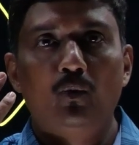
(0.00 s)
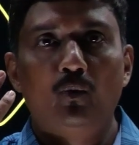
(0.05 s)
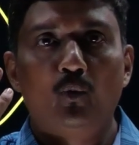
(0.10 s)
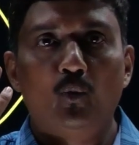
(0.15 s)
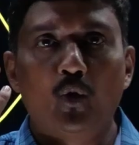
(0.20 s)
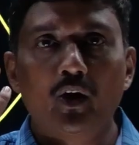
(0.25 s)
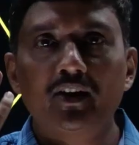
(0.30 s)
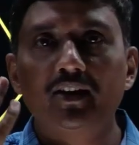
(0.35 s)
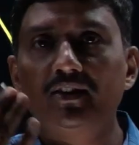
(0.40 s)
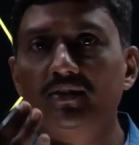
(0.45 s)

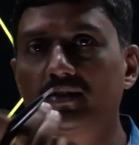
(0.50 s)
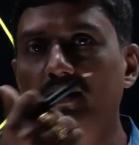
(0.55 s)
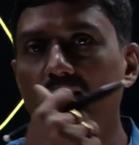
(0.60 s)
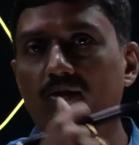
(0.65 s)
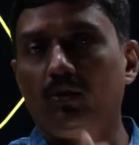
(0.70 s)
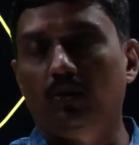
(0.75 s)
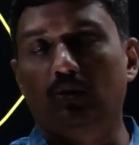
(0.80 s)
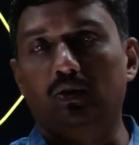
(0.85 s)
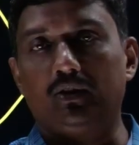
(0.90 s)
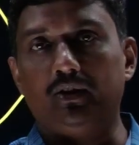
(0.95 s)
What is a
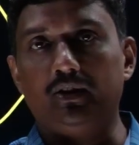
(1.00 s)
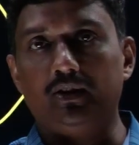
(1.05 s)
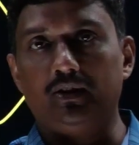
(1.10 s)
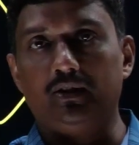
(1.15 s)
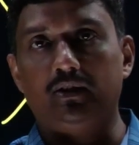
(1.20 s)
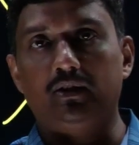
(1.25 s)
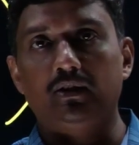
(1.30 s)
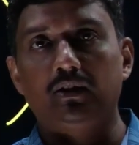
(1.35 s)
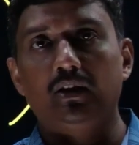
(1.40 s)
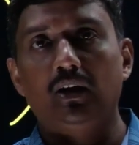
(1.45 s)

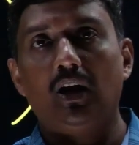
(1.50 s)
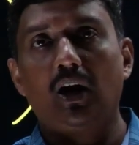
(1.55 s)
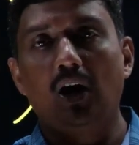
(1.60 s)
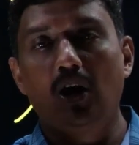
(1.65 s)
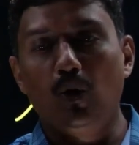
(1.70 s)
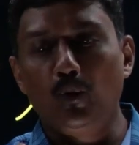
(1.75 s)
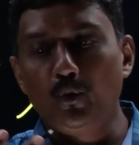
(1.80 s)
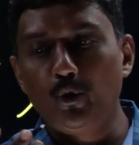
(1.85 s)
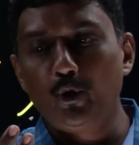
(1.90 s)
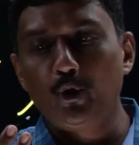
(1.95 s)
solid?
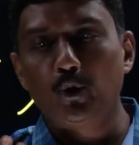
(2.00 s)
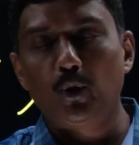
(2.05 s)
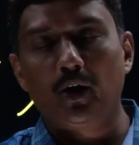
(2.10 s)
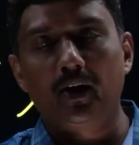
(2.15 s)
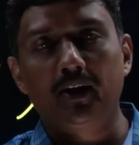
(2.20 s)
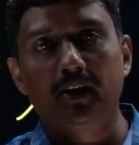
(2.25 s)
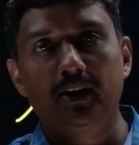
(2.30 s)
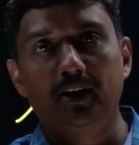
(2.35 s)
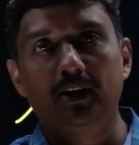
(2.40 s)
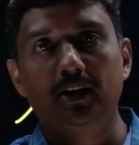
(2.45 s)
How do you
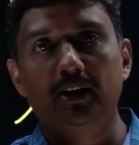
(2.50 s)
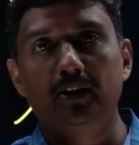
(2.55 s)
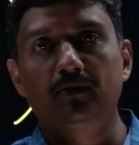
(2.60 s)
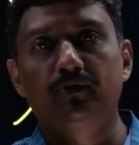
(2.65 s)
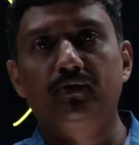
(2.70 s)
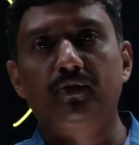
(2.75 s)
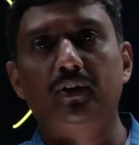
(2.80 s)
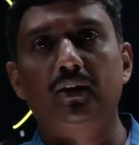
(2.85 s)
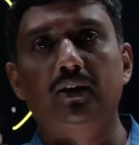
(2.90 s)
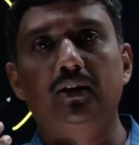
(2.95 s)

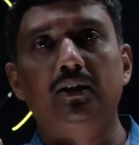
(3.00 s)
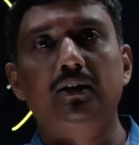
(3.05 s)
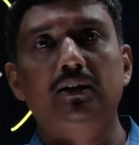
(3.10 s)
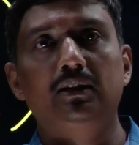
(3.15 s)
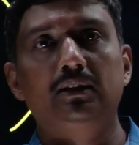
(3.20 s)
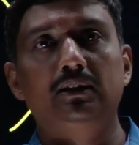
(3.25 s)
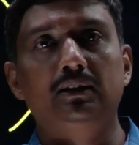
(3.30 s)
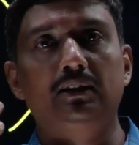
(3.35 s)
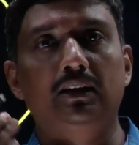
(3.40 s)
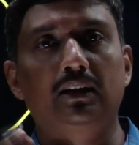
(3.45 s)

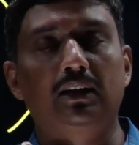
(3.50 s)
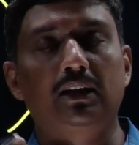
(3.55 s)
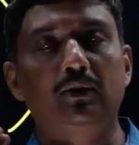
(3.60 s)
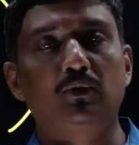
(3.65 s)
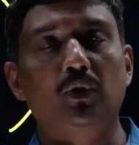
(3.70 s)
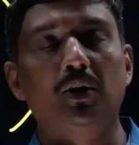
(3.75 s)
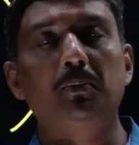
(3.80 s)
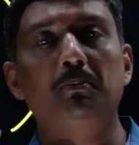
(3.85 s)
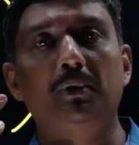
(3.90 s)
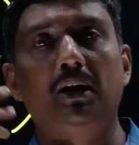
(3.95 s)
identify the
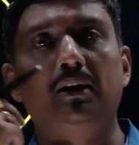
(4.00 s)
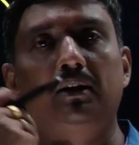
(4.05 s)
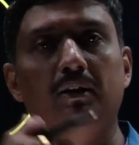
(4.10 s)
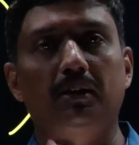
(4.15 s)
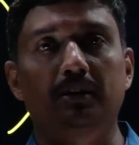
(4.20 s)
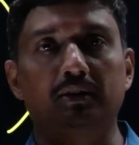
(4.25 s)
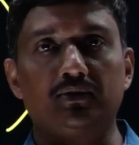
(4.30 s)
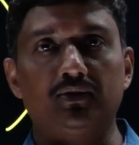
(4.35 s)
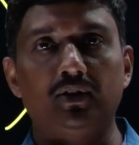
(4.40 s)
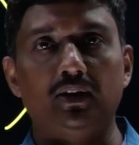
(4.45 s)
given
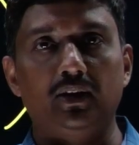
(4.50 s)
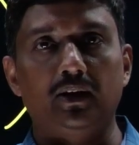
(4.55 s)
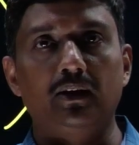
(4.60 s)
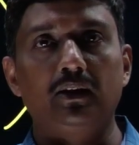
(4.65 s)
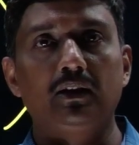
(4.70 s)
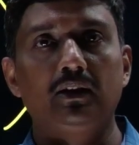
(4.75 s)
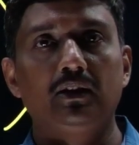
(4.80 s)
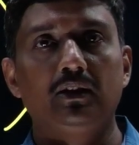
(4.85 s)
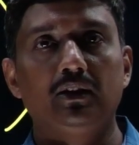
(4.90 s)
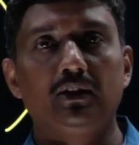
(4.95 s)
matter is
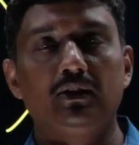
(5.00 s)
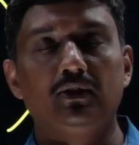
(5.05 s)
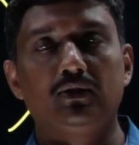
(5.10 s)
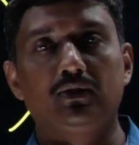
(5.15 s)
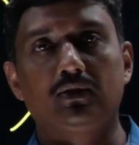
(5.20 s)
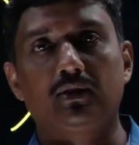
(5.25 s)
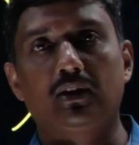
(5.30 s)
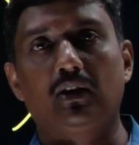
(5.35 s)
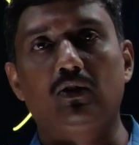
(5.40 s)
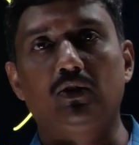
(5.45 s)
a
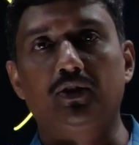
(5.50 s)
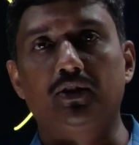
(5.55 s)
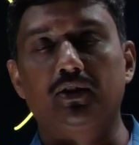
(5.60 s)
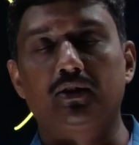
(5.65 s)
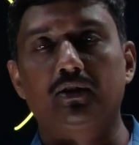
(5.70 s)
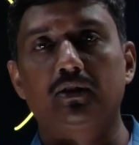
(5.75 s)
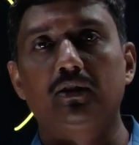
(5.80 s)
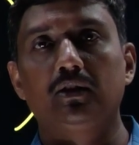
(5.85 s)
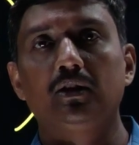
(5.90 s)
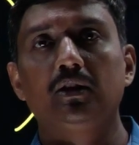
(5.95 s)

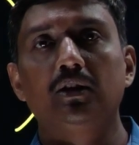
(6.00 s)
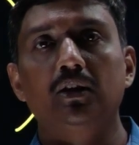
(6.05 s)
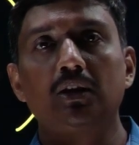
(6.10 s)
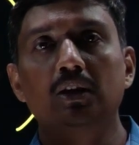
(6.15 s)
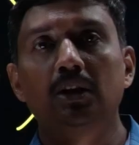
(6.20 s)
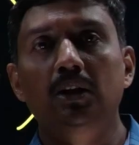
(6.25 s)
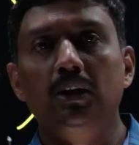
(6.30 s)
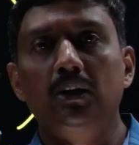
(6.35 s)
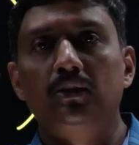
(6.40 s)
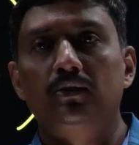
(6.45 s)
solid?
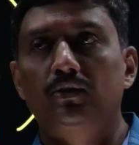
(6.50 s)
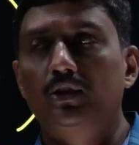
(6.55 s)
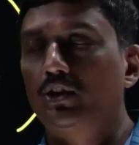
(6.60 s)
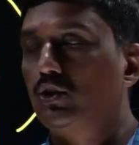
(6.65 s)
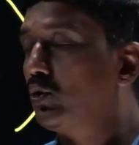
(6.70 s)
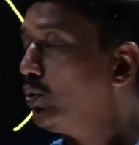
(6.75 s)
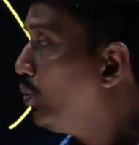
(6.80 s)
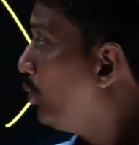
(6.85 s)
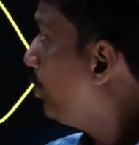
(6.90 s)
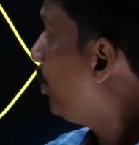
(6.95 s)
See,
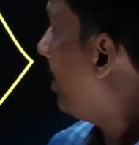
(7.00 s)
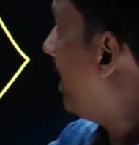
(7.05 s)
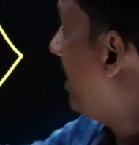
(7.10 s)
to